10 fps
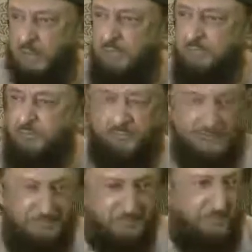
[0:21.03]
I get
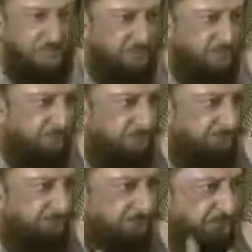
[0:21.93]
lots of
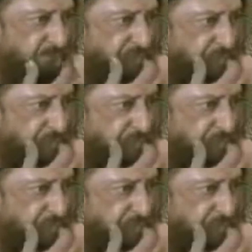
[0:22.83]
emails